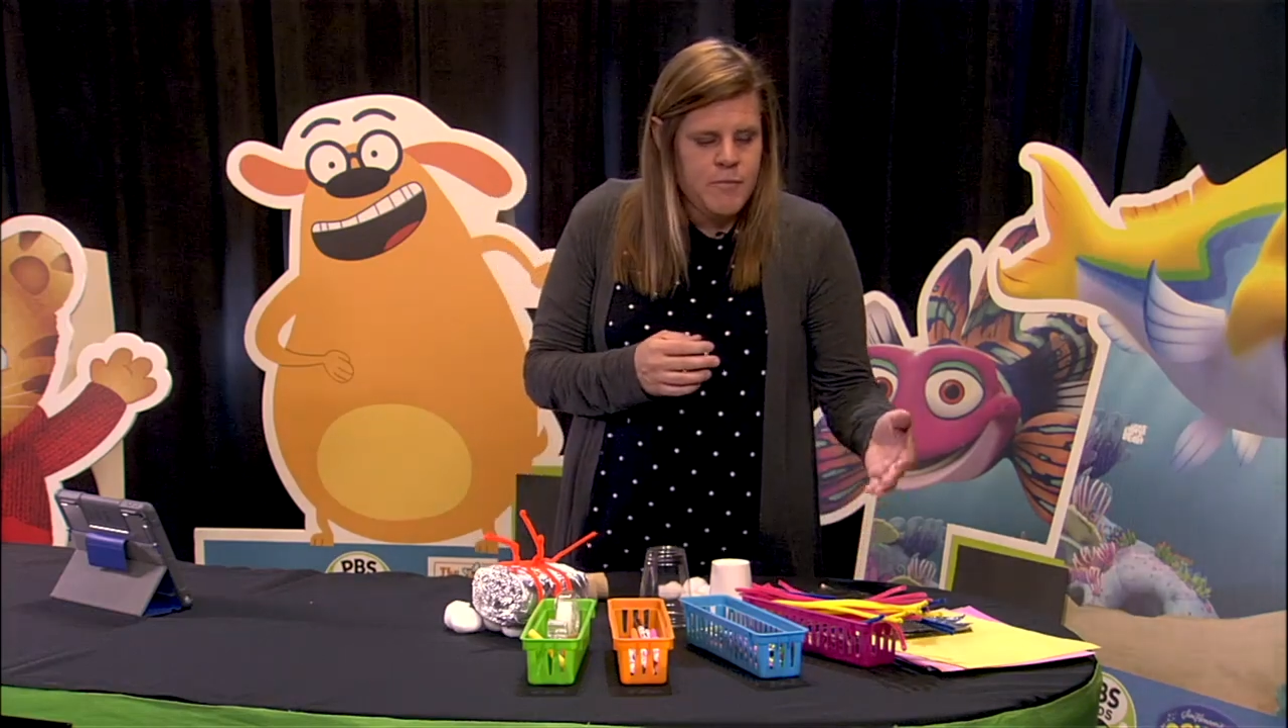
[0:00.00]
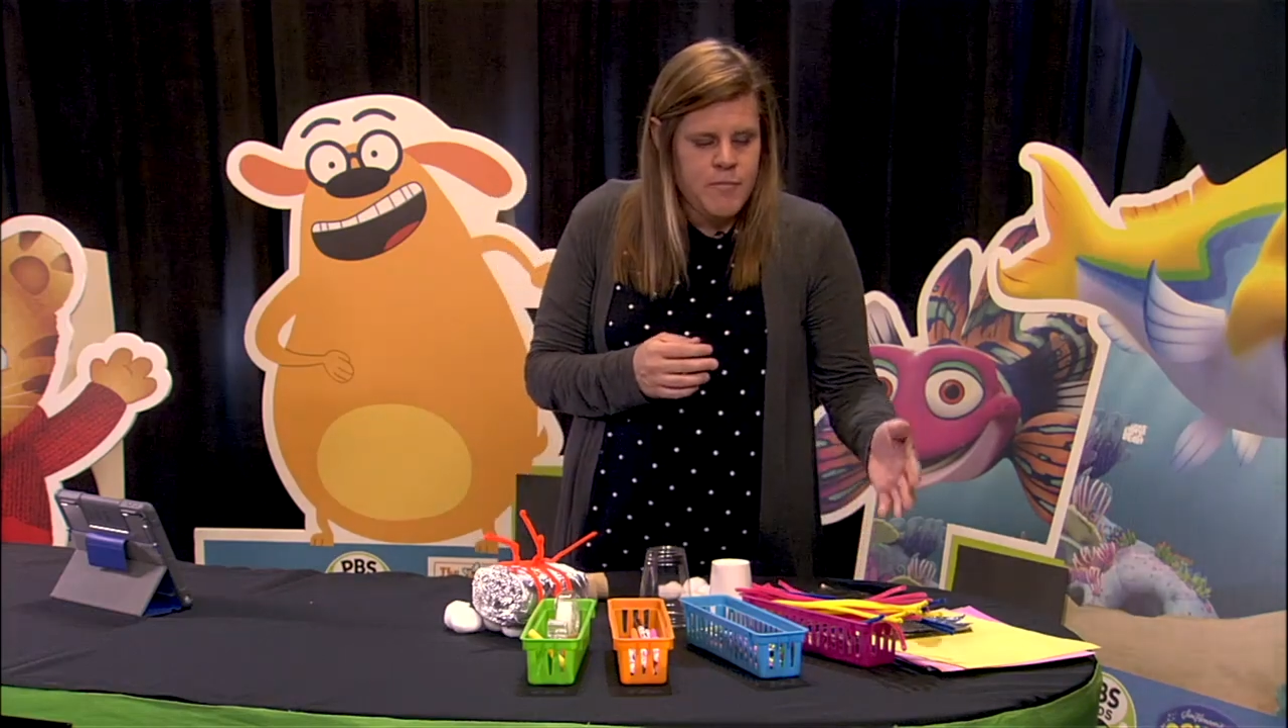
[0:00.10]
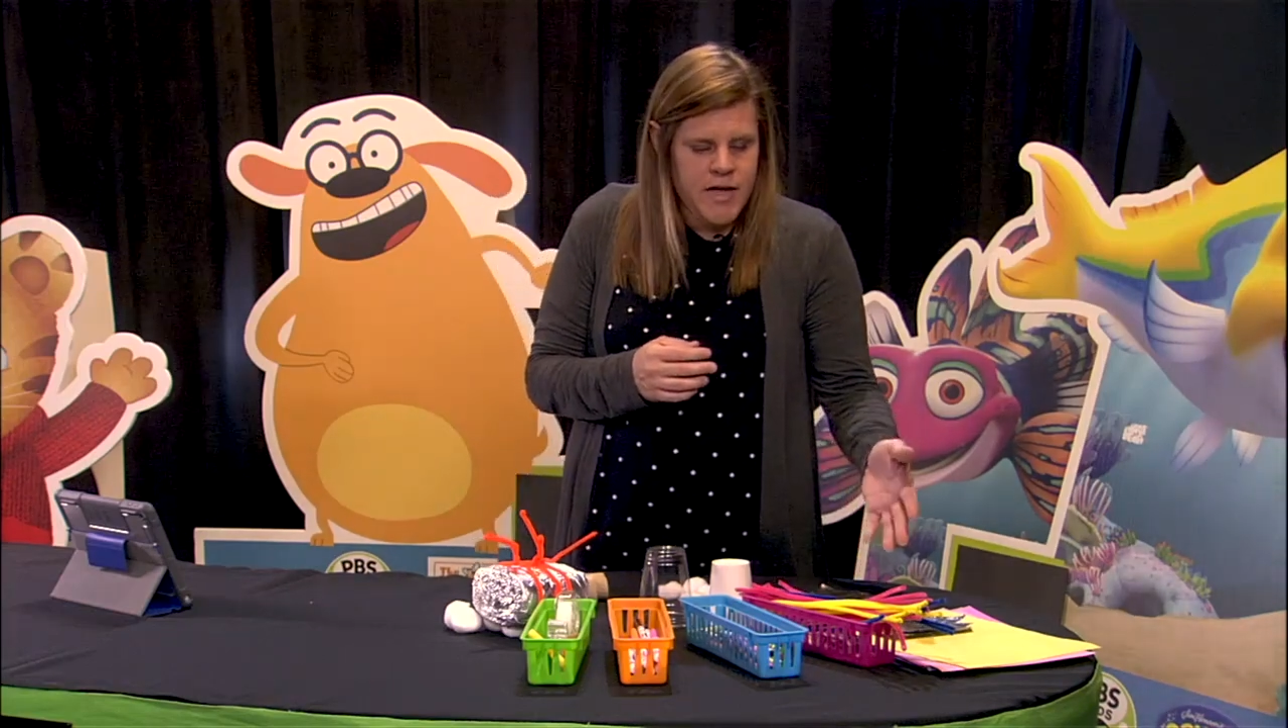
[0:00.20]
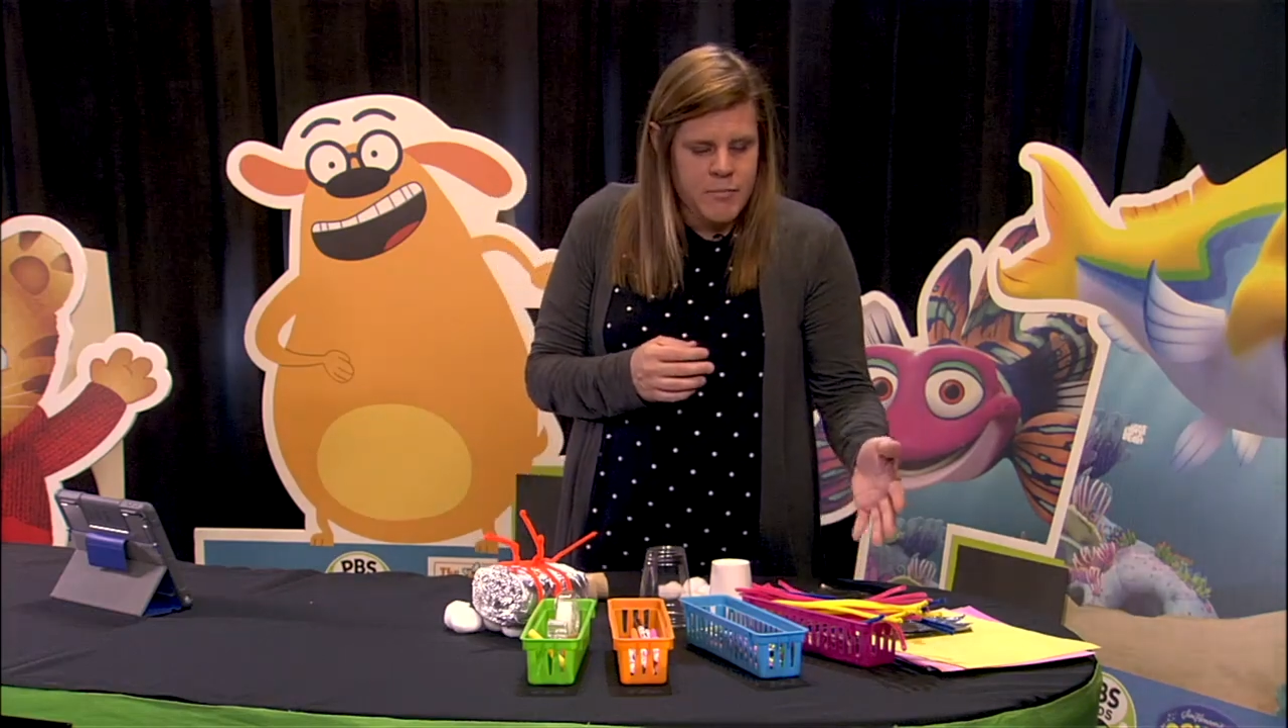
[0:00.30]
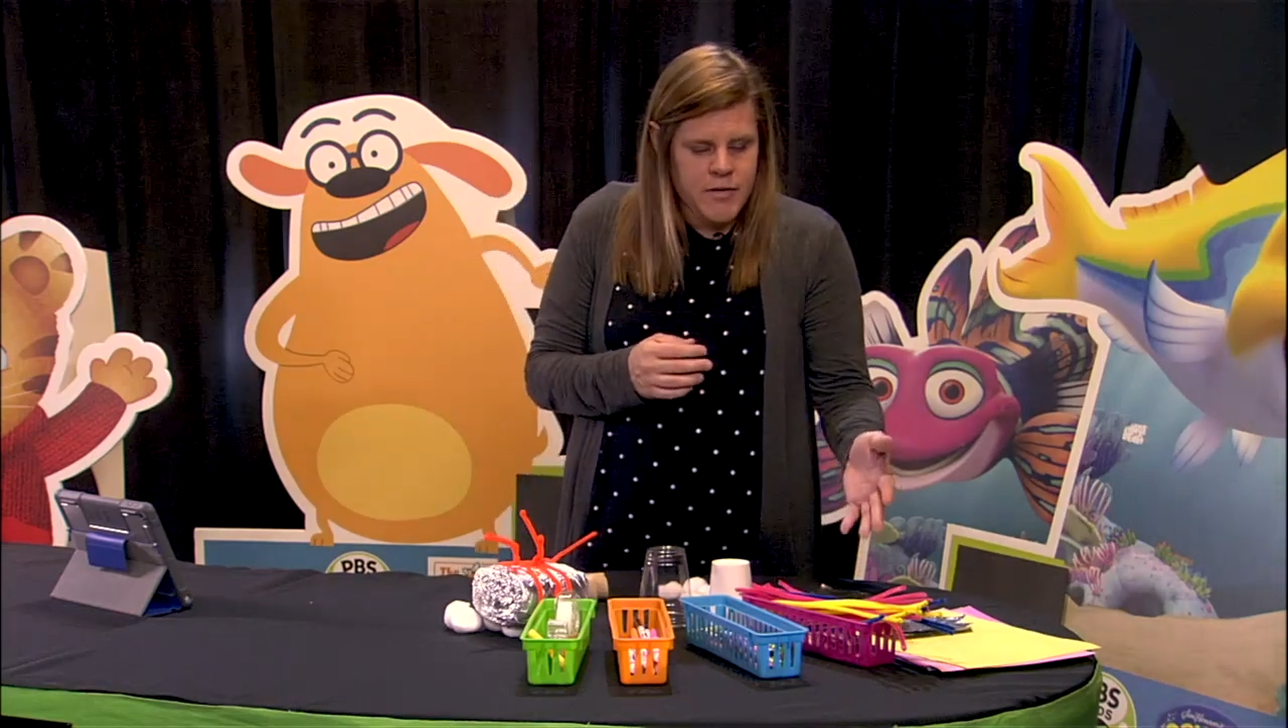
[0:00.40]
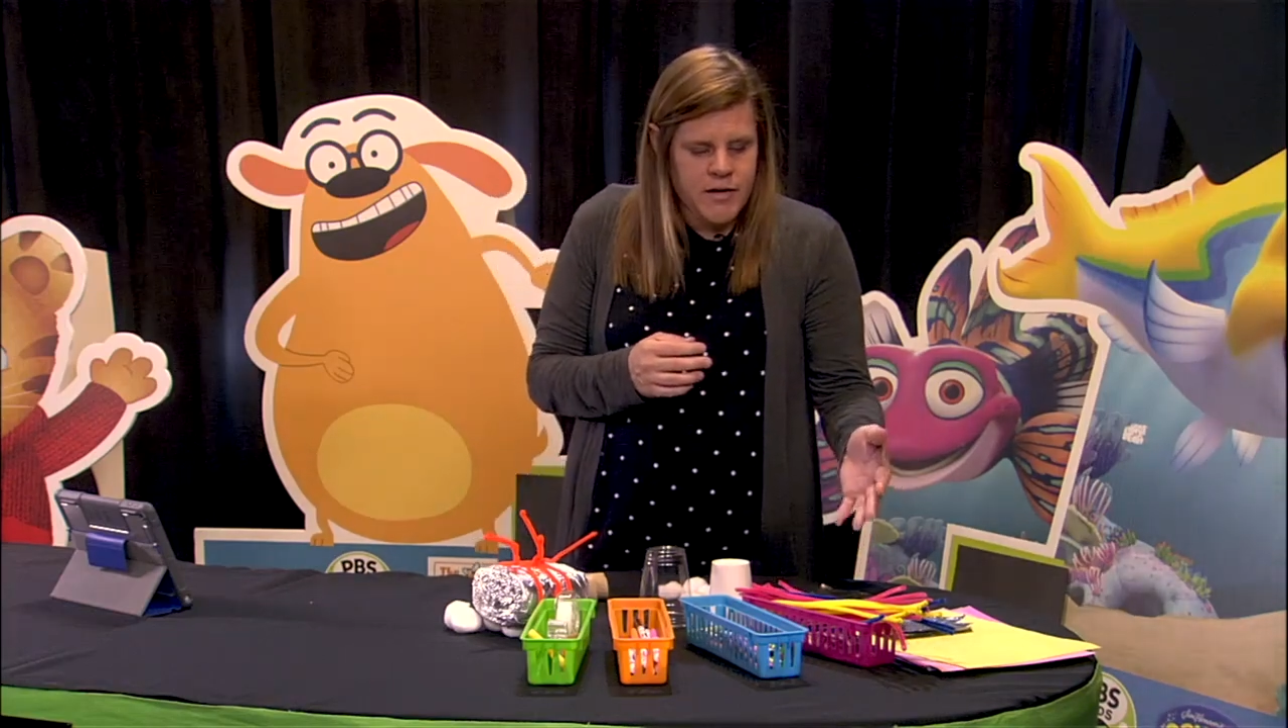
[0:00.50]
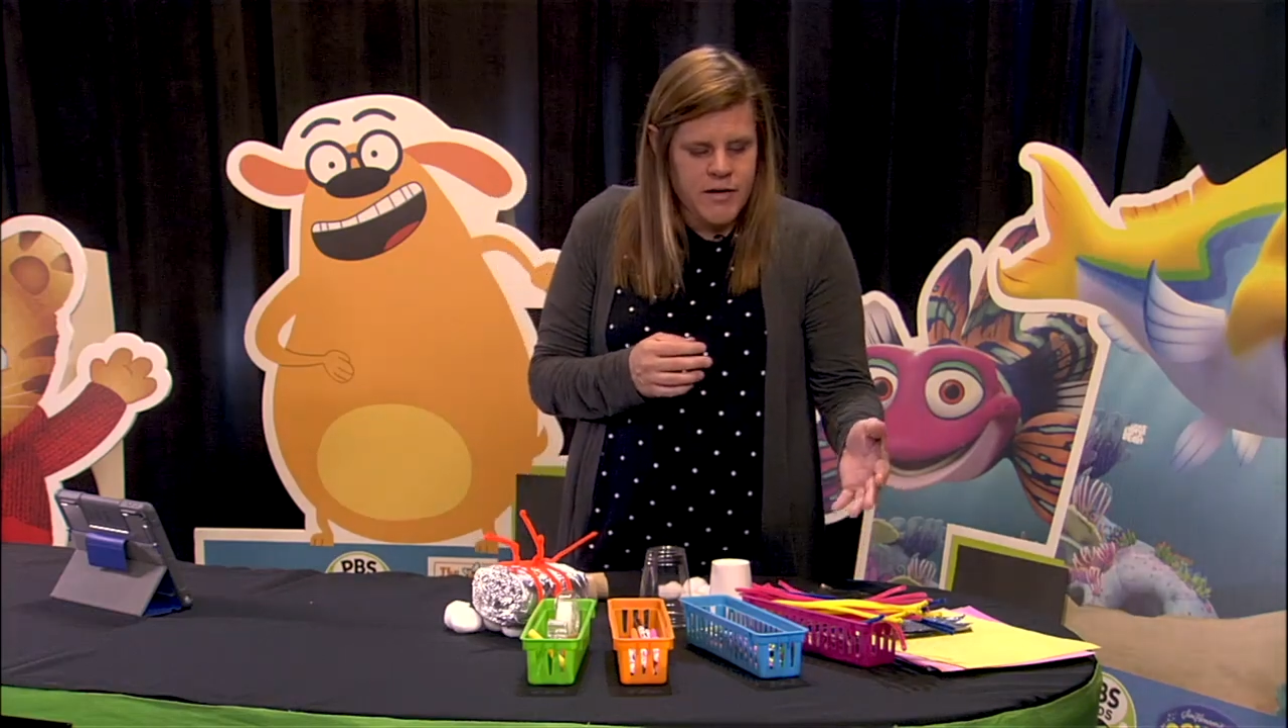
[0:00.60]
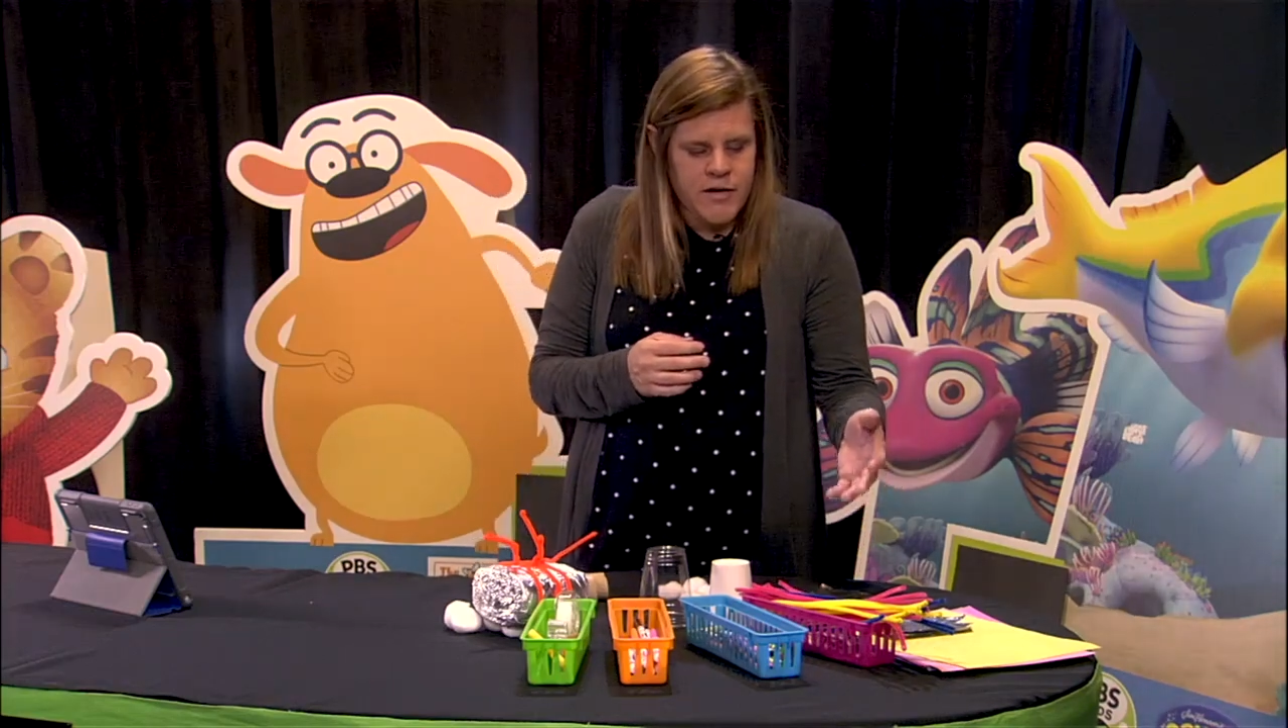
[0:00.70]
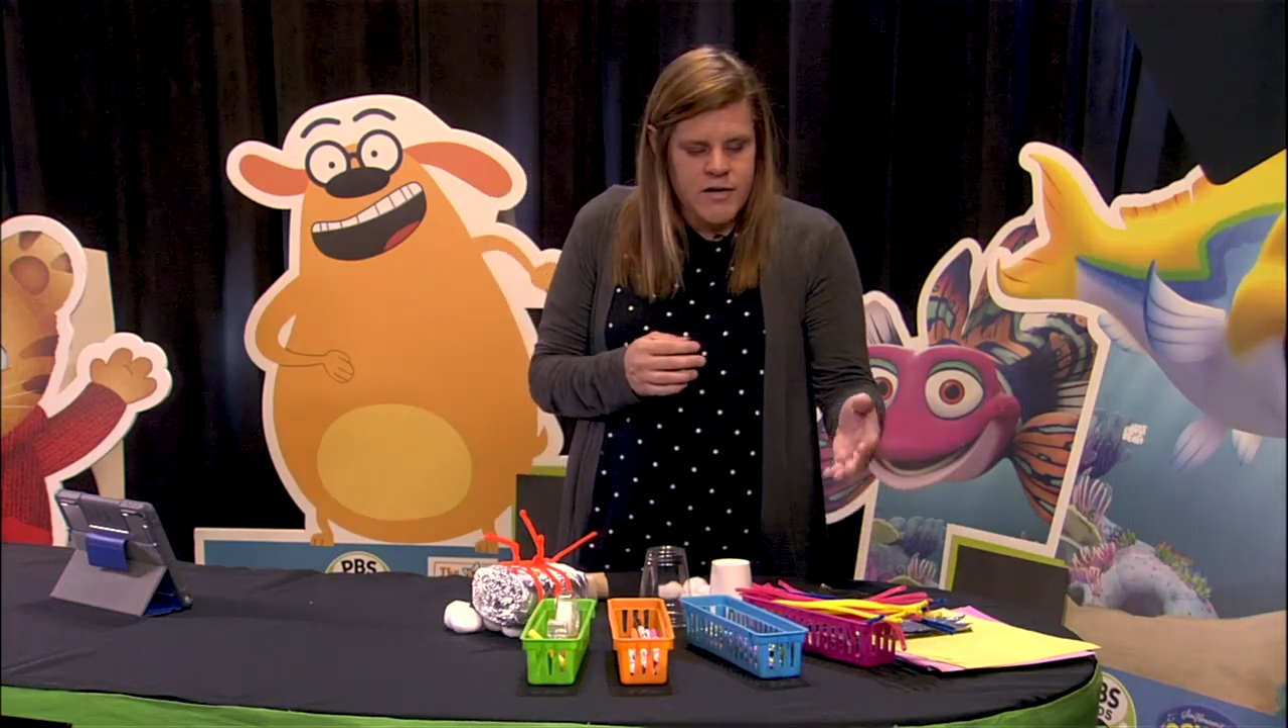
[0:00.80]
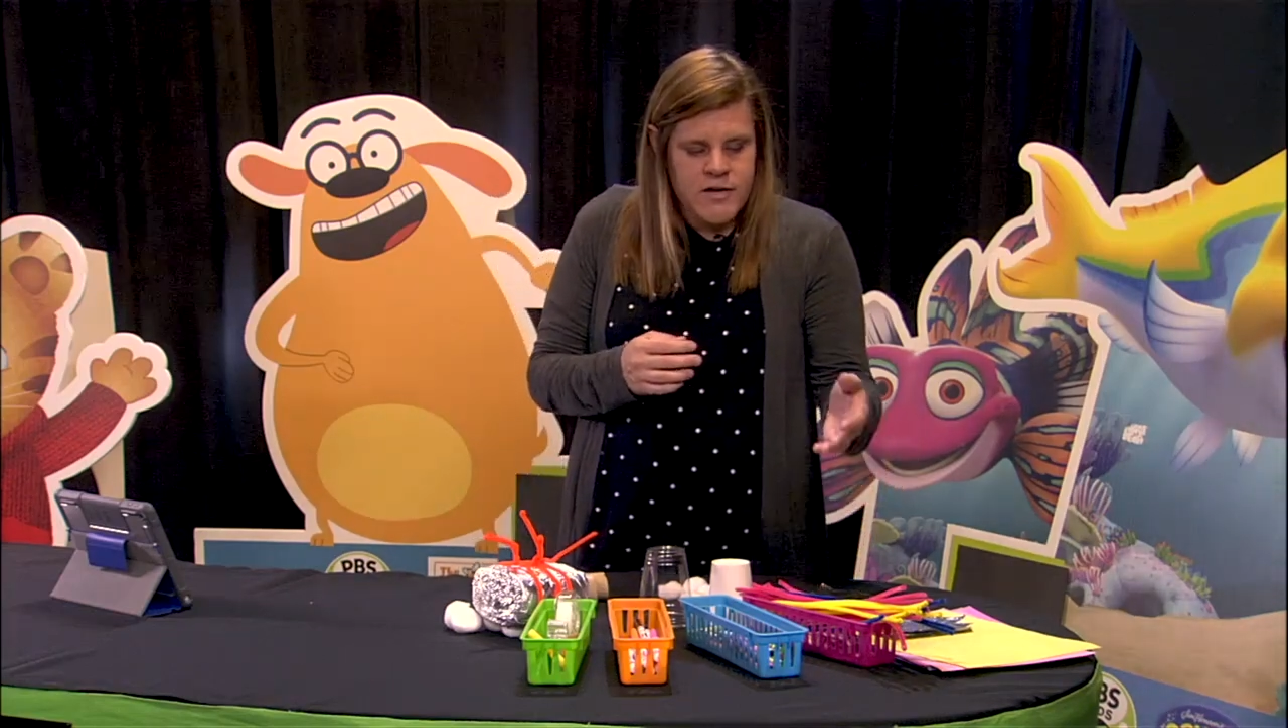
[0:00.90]

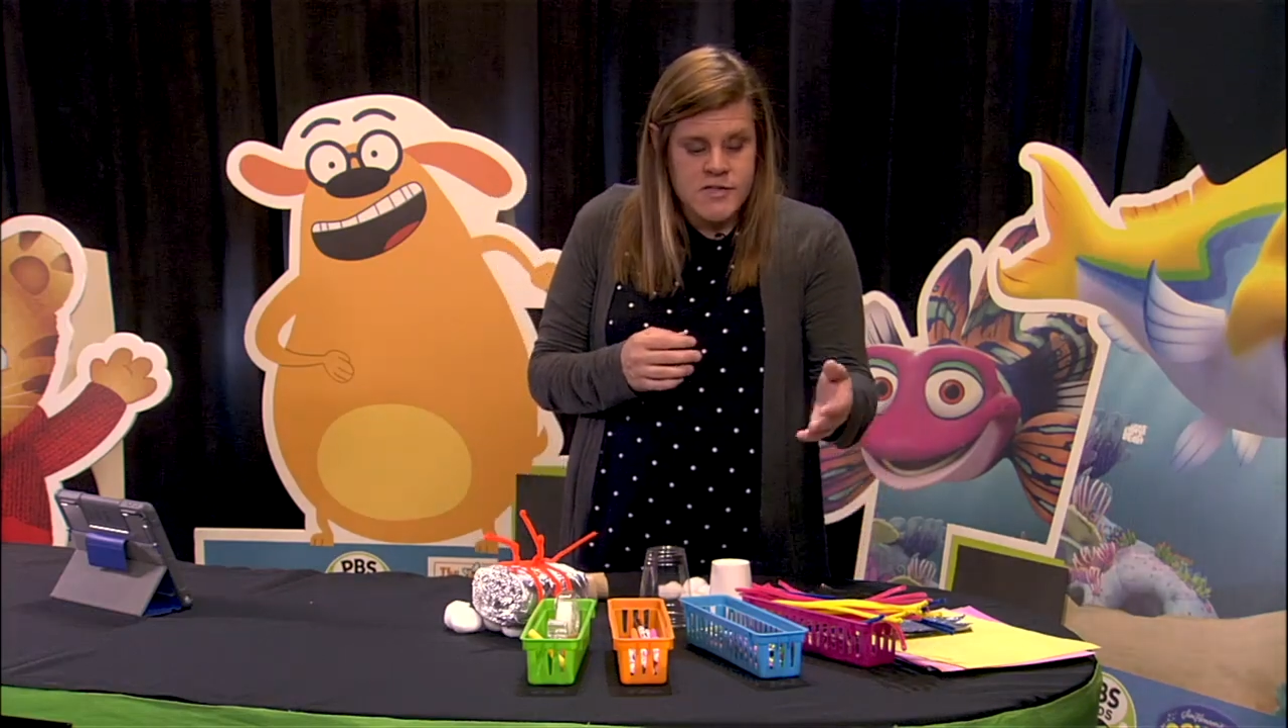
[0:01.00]
paper,